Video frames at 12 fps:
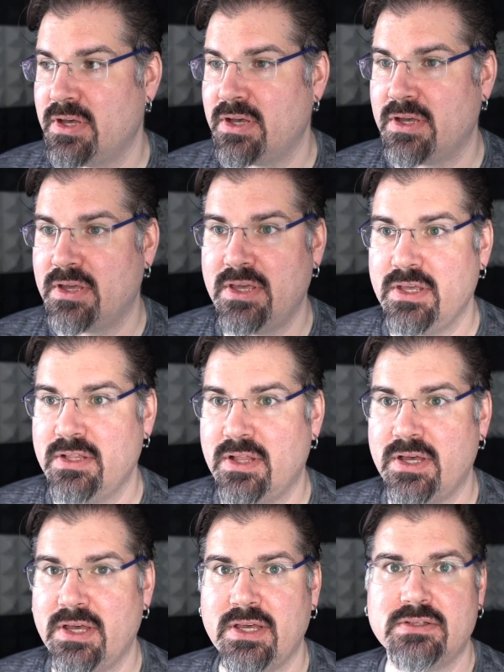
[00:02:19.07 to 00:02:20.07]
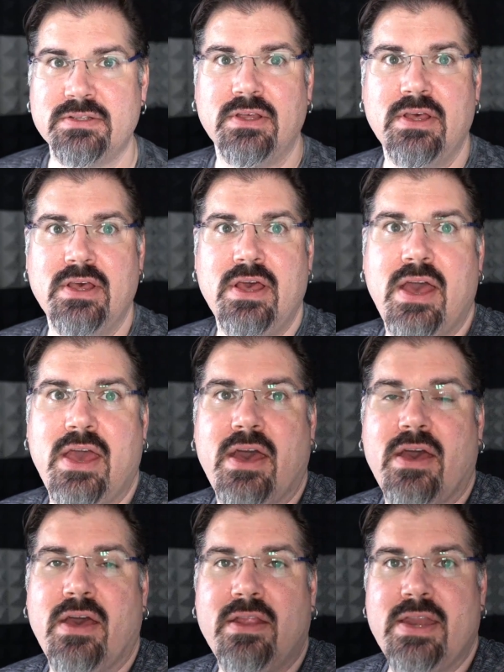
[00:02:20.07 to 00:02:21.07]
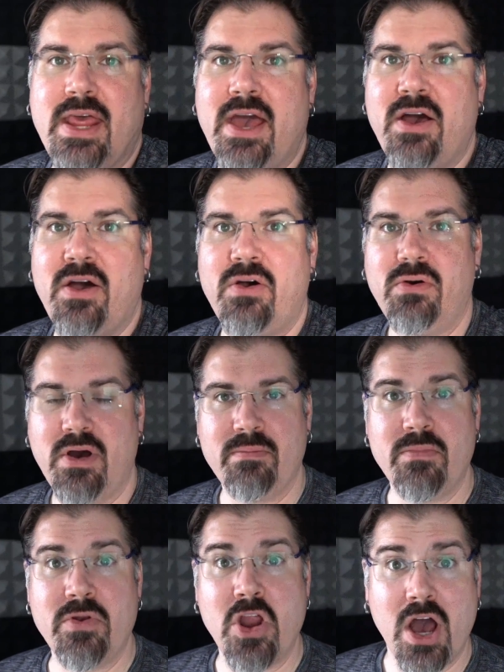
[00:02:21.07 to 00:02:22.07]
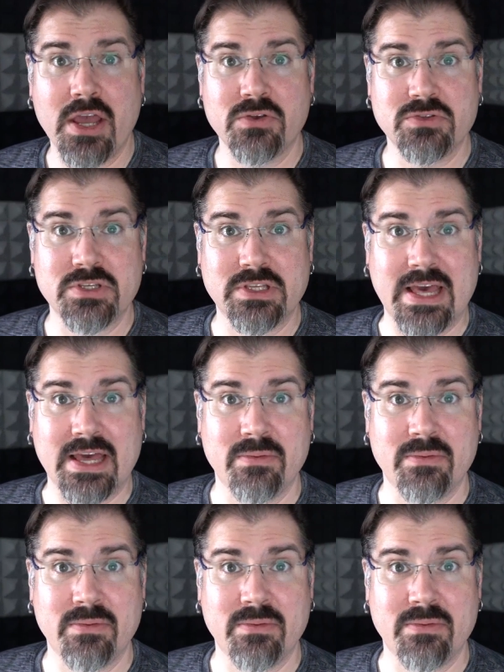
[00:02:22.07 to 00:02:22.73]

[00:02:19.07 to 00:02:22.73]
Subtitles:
key light. Now I'm not using that.